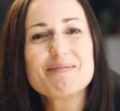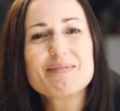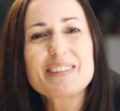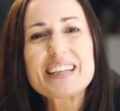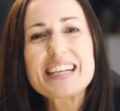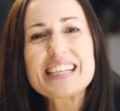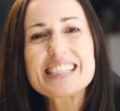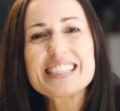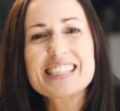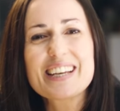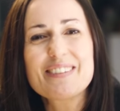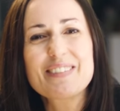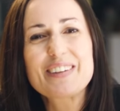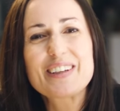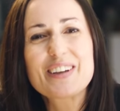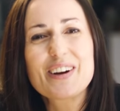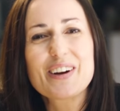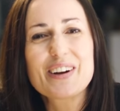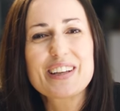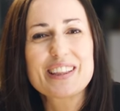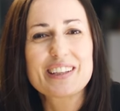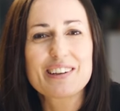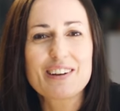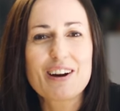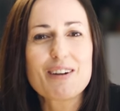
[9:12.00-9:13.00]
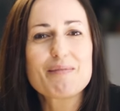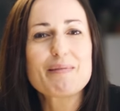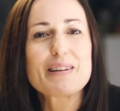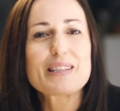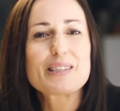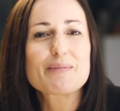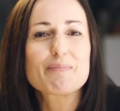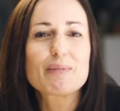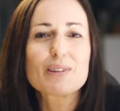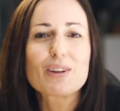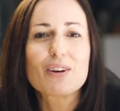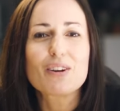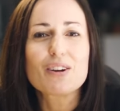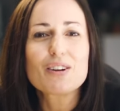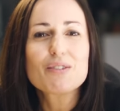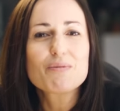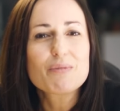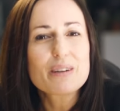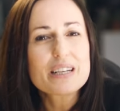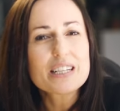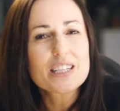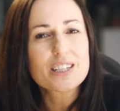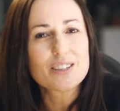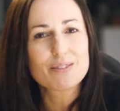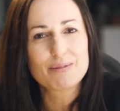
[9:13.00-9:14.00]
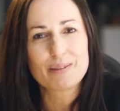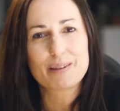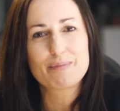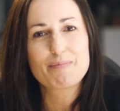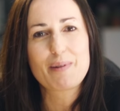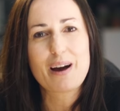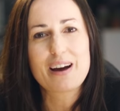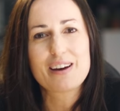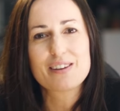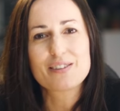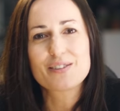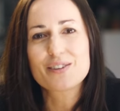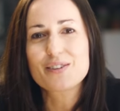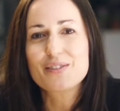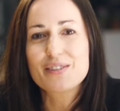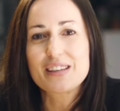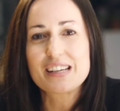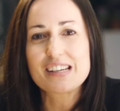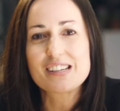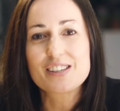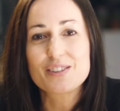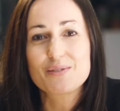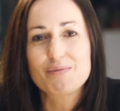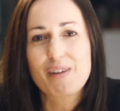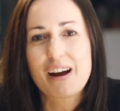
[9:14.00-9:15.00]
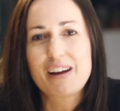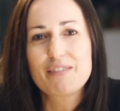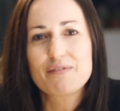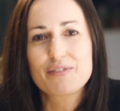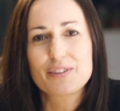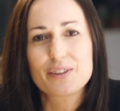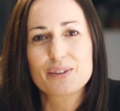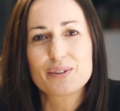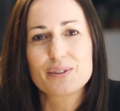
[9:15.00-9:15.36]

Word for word: Please let me know in the comments below which career path you think is right for